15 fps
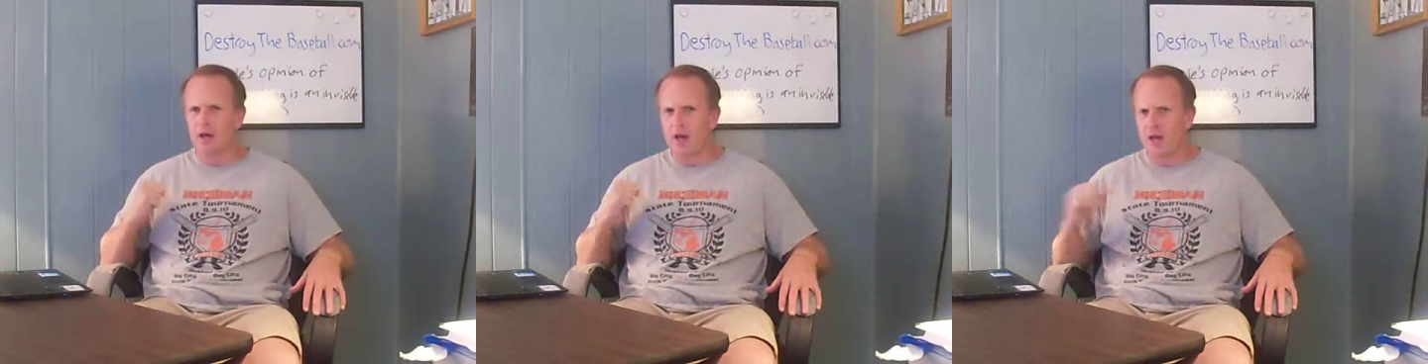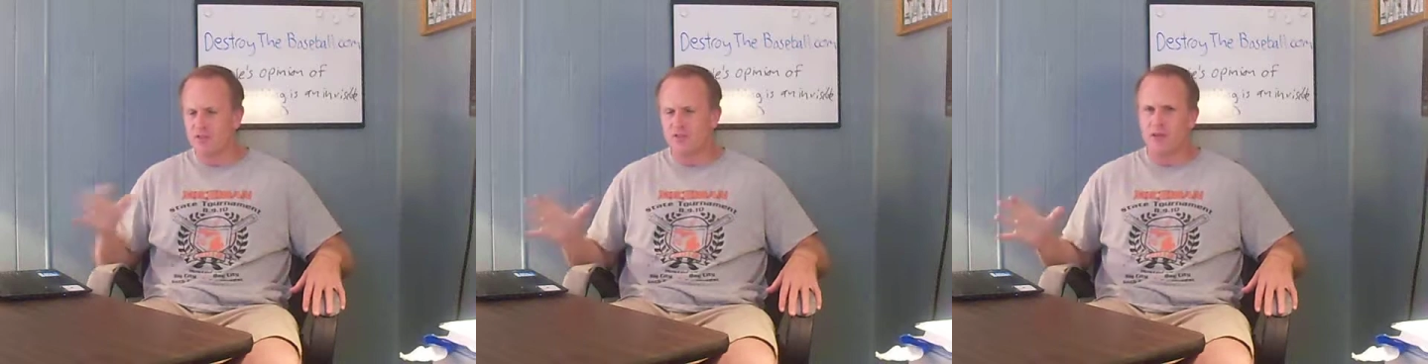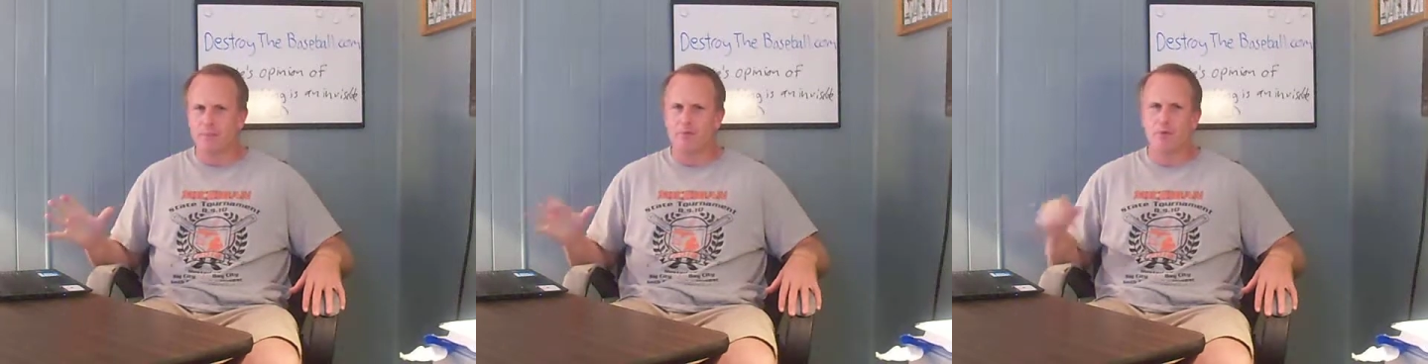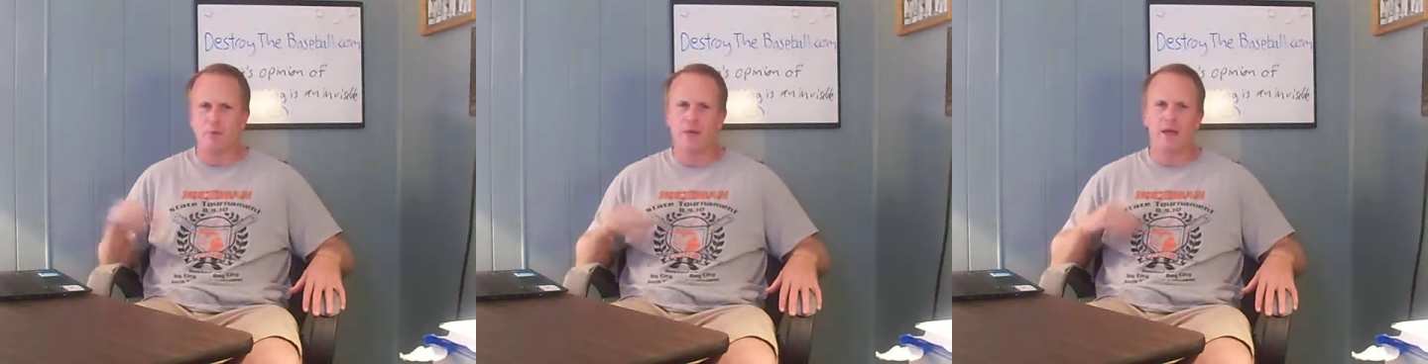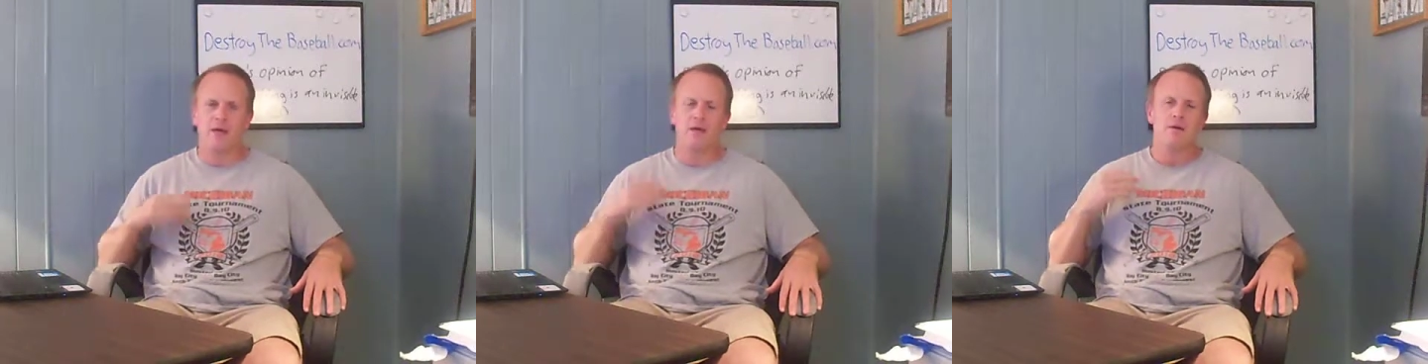I stepped
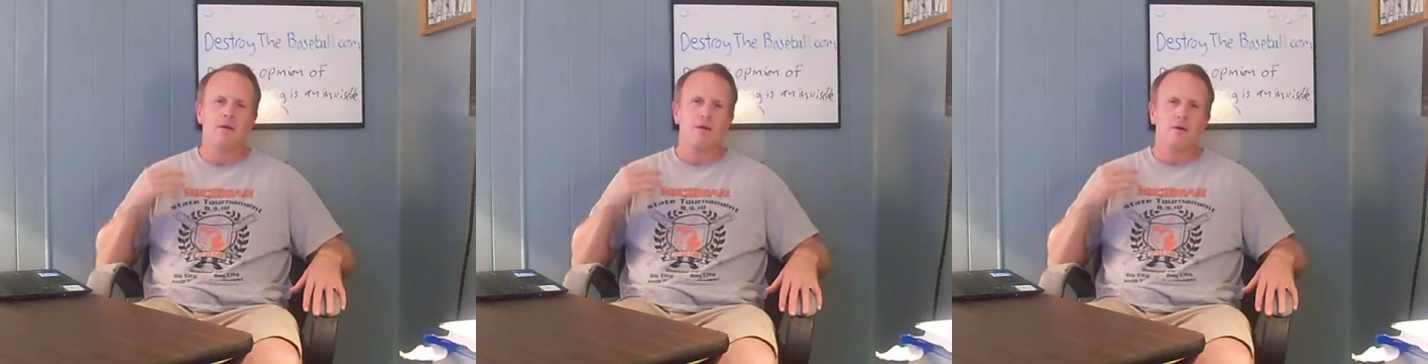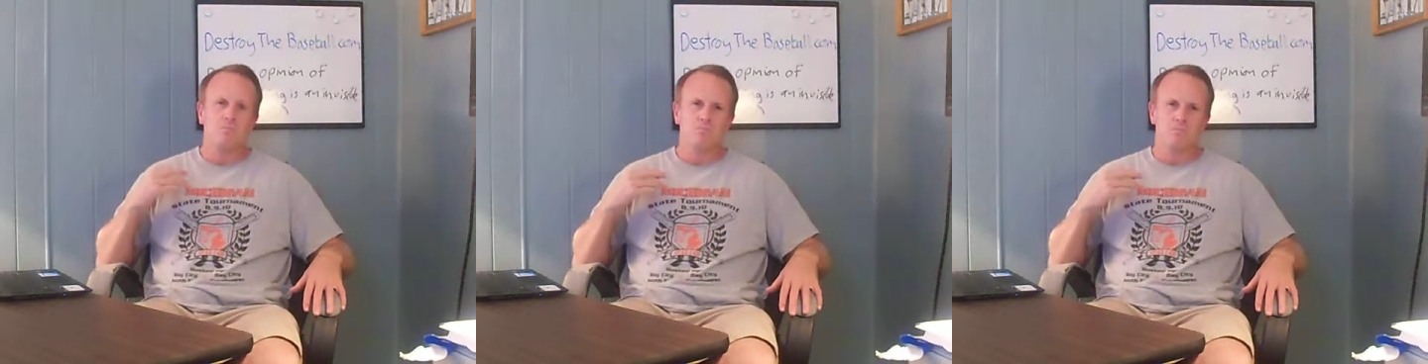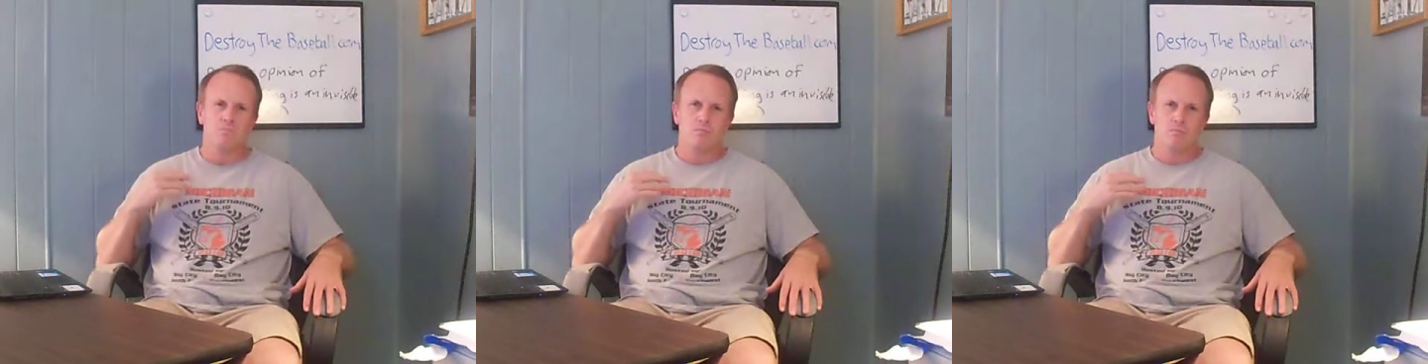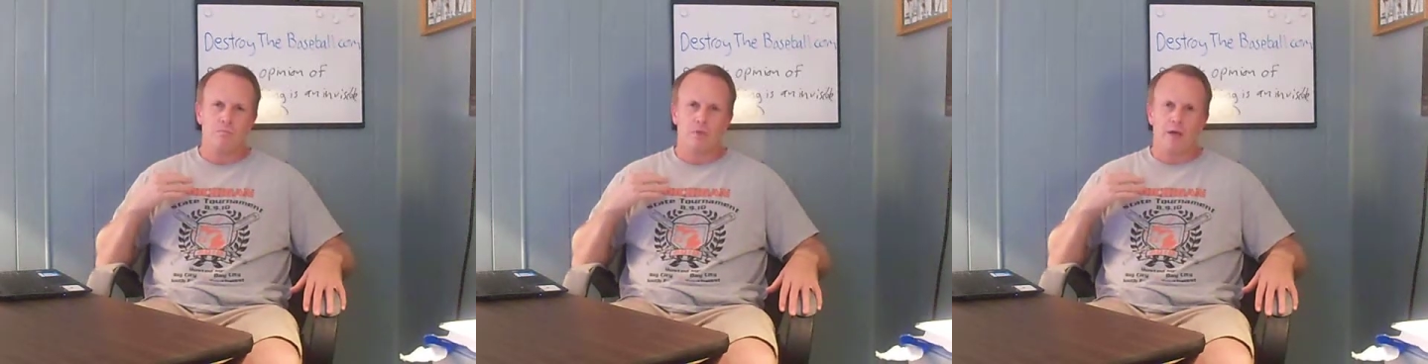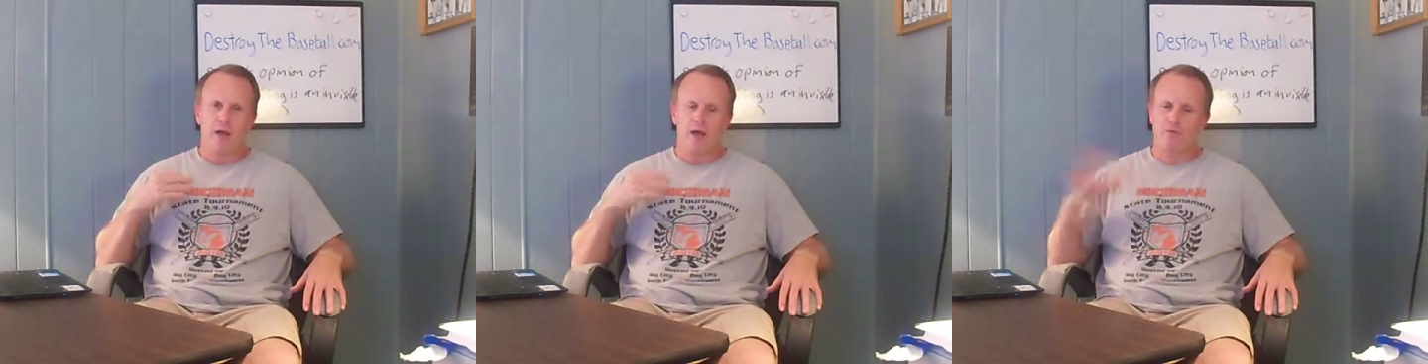away,
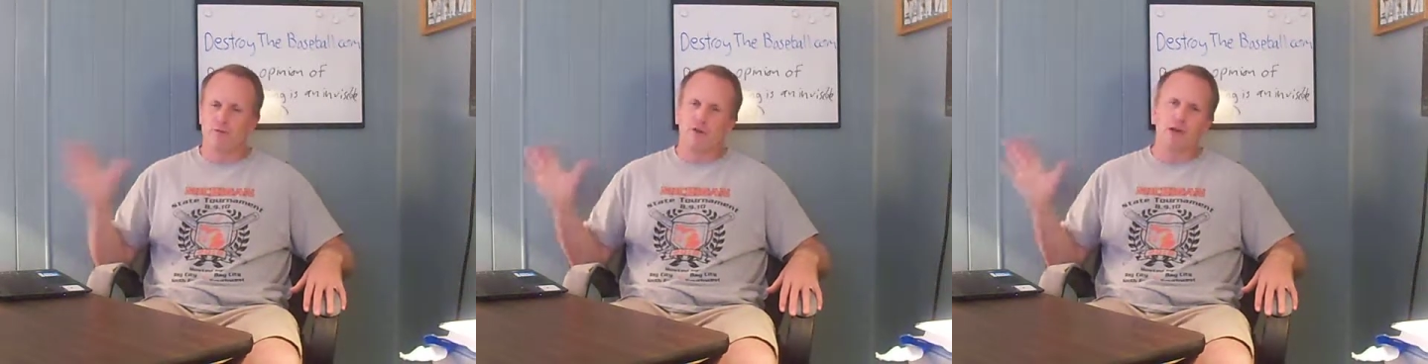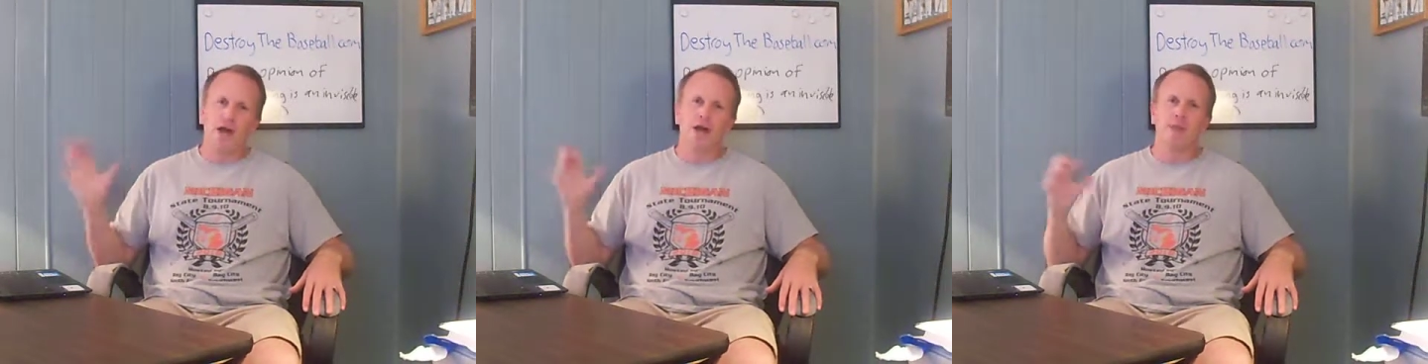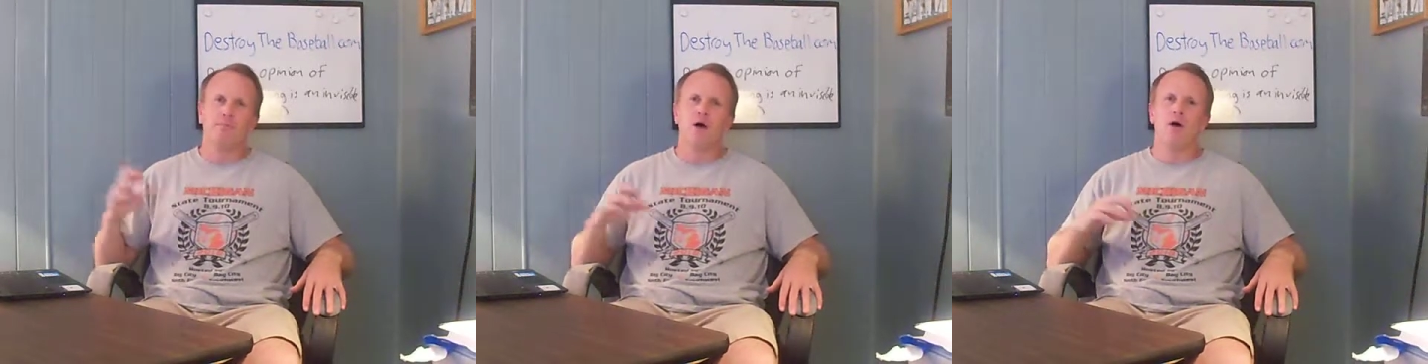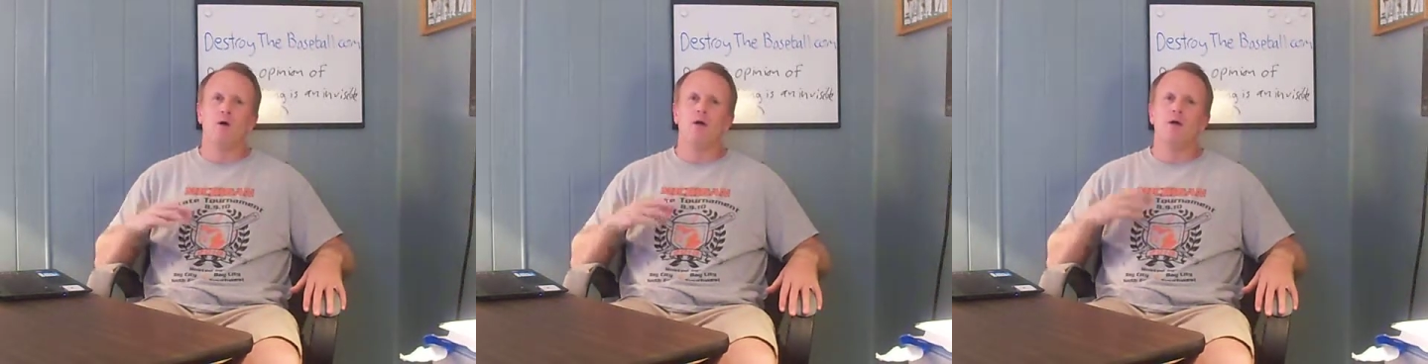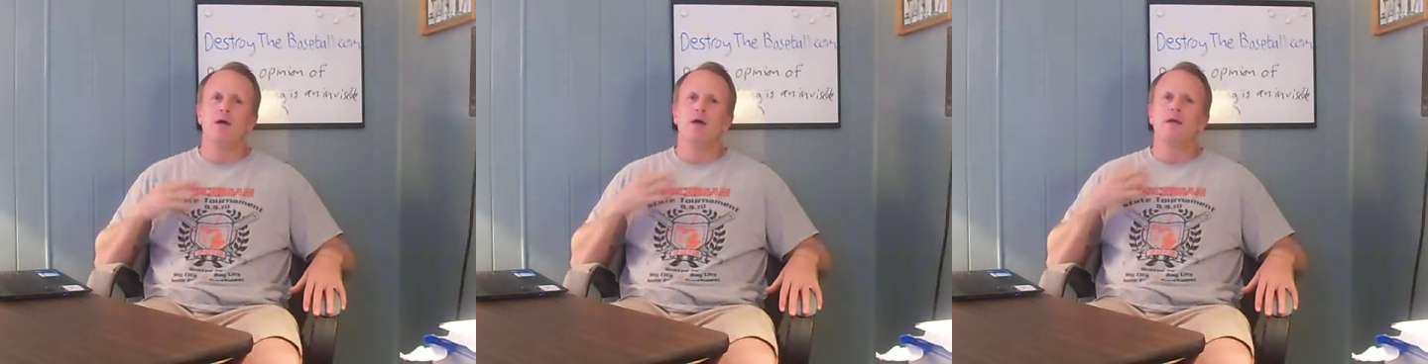I forgot about
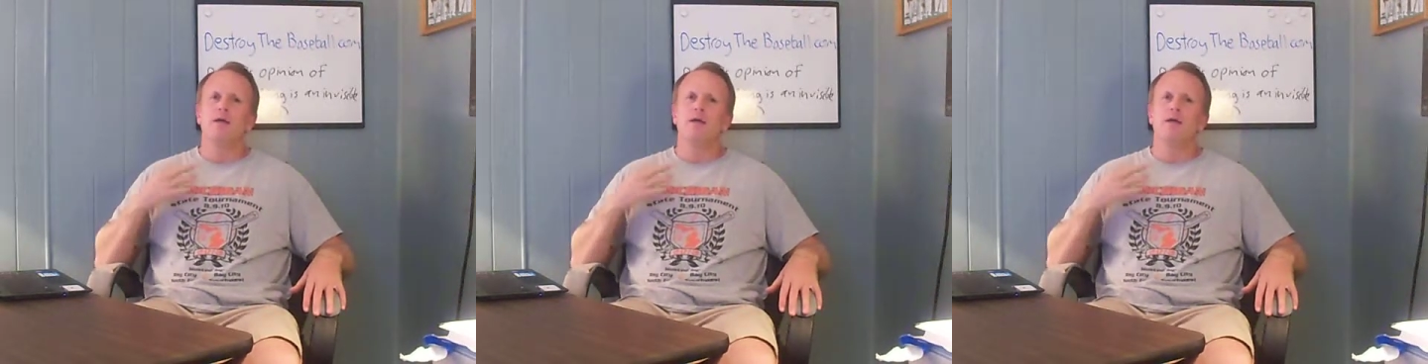it,